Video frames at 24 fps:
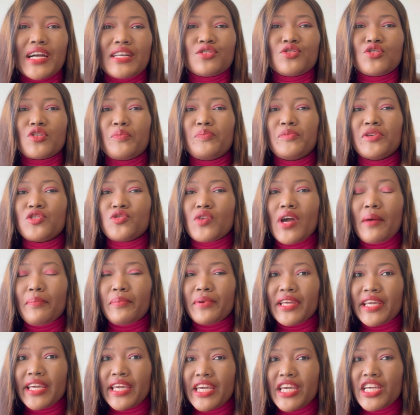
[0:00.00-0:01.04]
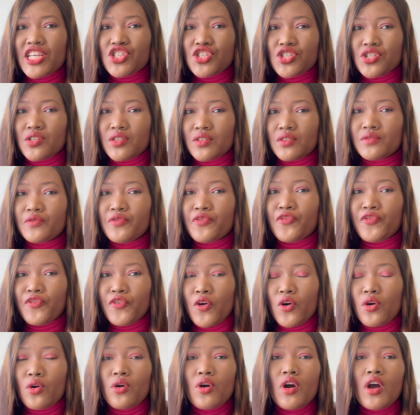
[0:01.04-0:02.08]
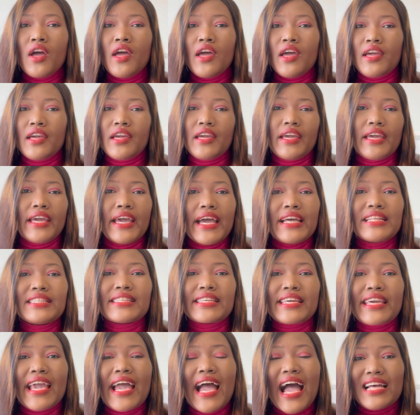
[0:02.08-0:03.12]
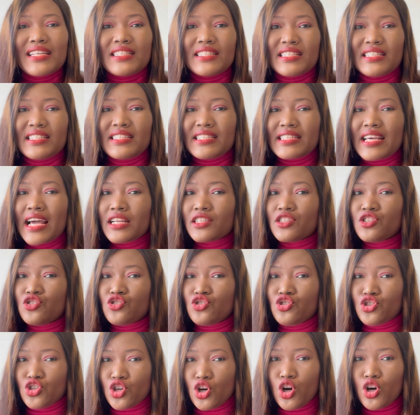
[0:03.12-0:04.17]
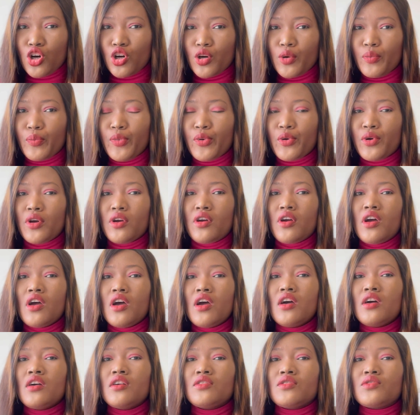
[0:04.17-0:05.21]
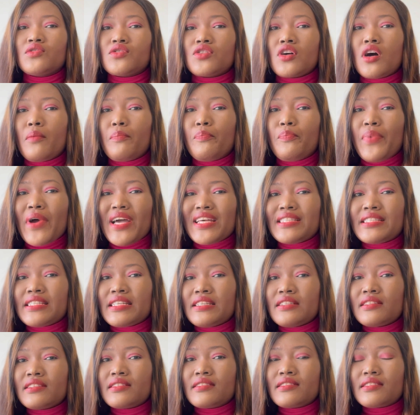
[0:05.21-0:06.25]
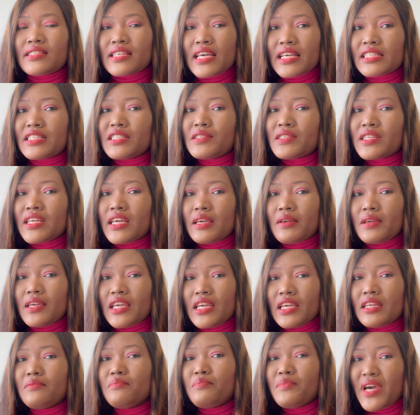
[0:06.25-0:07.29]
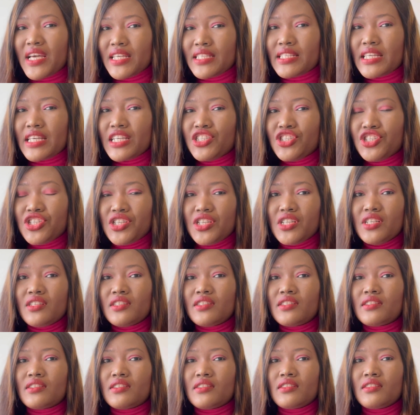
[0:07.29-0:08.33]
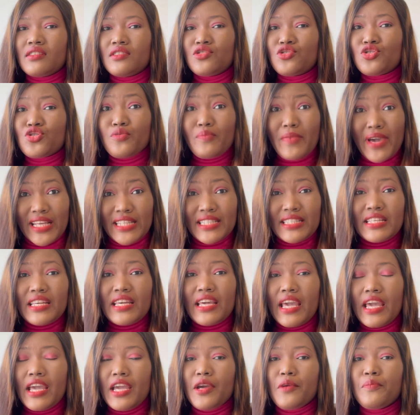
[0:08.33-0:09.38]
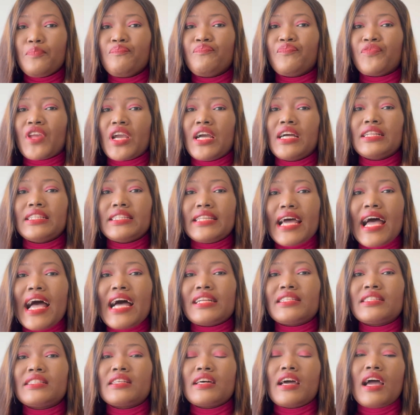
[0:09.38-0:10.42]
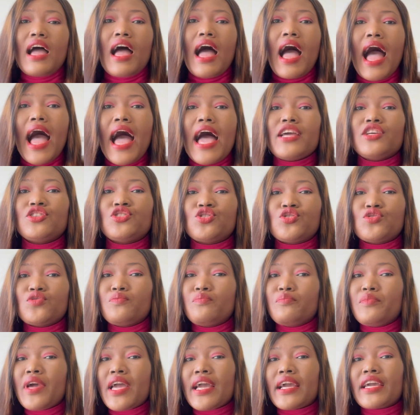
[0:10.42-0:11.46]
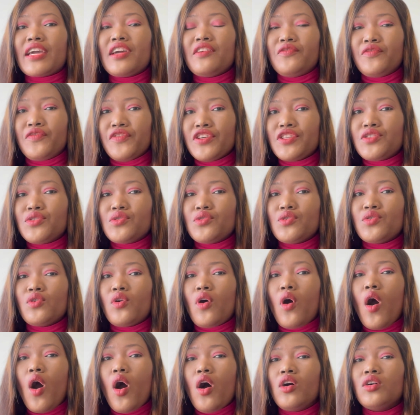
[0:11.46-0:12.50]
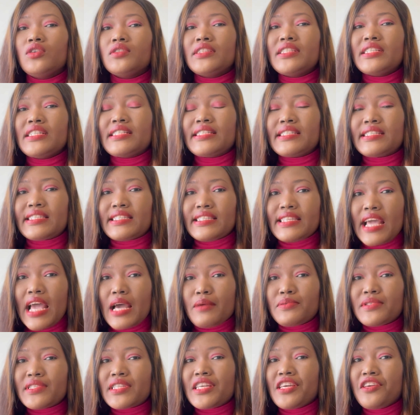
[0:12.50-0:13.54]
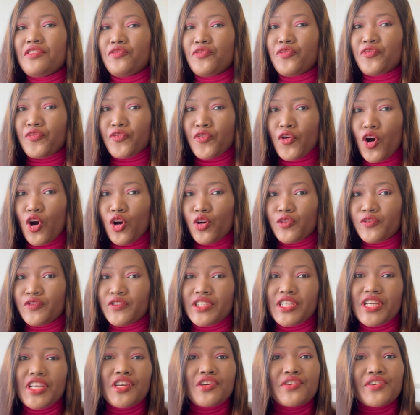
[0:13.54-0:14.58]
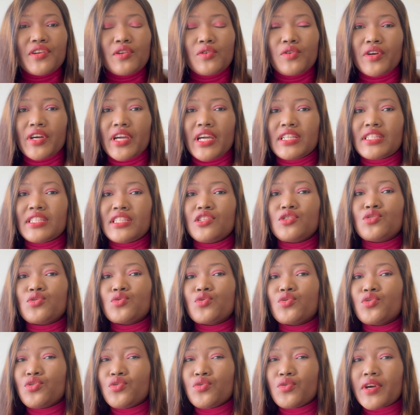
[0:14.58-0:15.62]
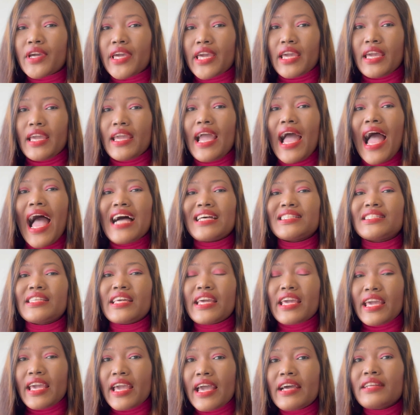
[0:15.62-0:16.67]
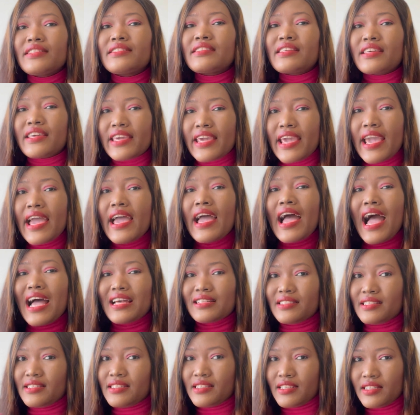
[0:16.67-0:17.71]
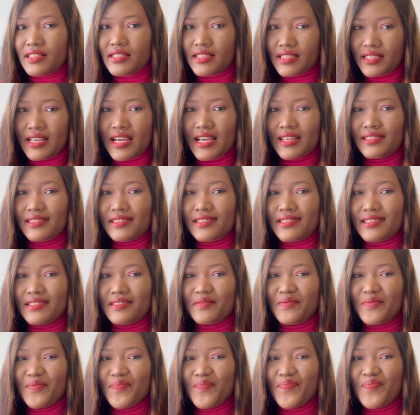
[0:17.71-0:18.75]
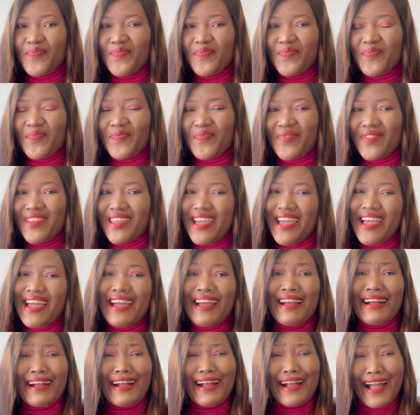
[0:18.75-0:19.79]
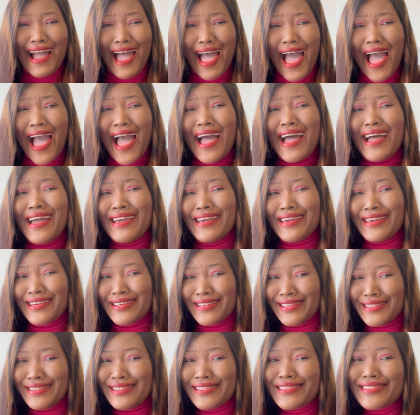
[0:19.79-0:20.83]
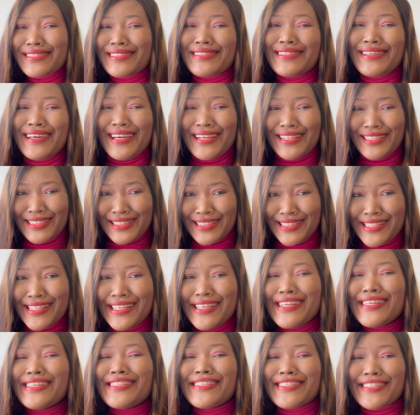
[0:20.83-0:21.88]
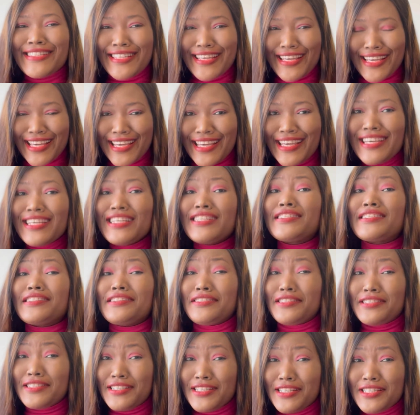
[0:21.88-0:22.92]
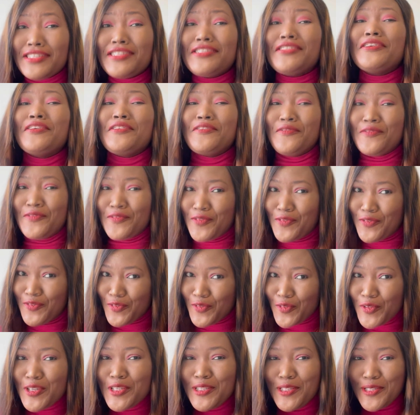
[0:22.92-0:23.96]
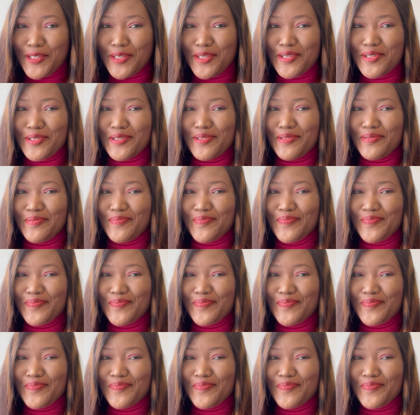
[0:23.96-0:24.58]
submit your application for a healthcare assistant job, some persons sent in messages through my DM that I should make a video on the steps involved in relocating to UK as a healthcare assistant. Guys, this is the video.